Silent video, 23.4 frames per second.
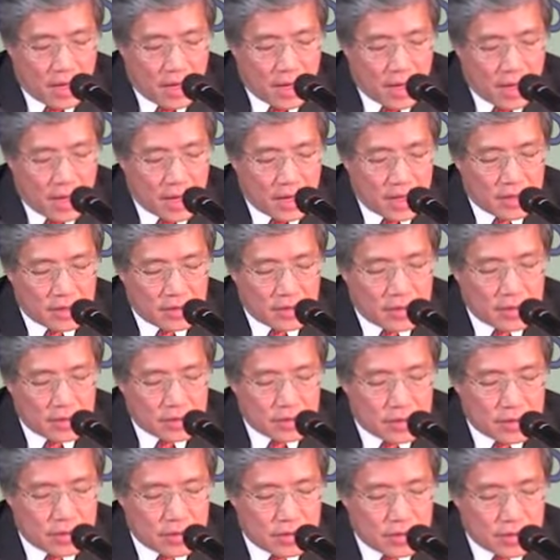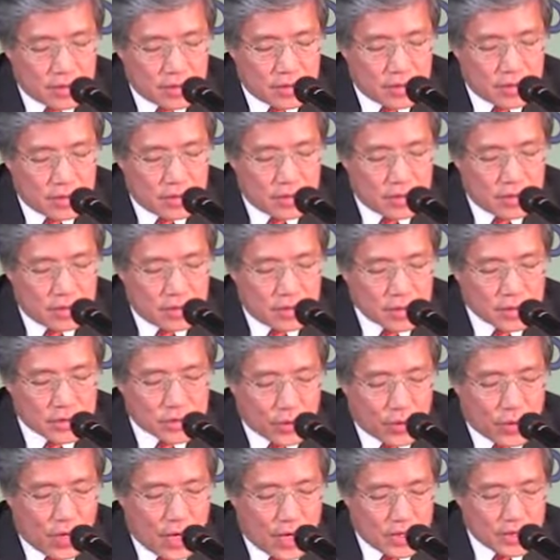And
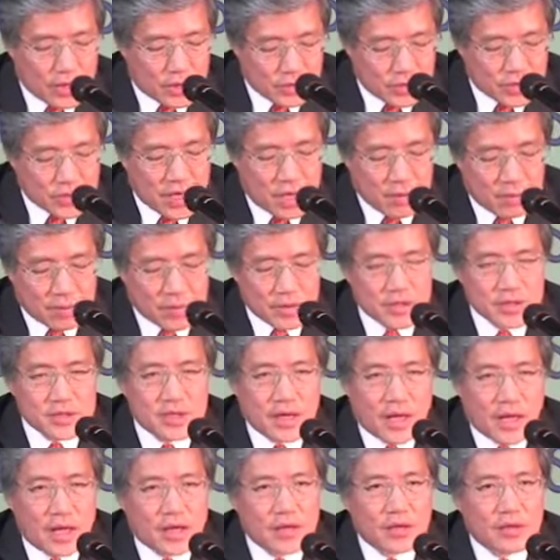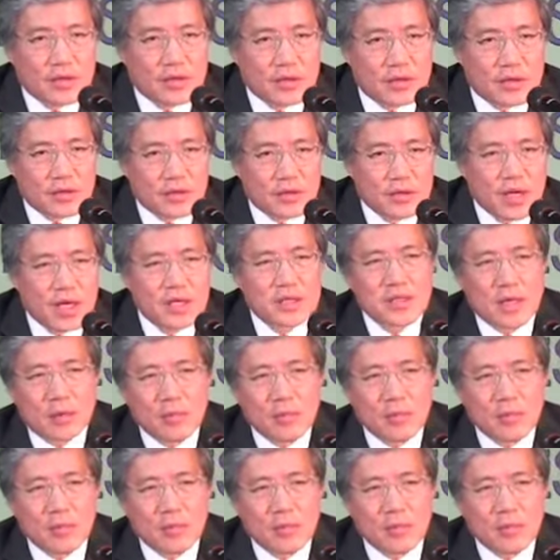so I tell the Japanese that, yes,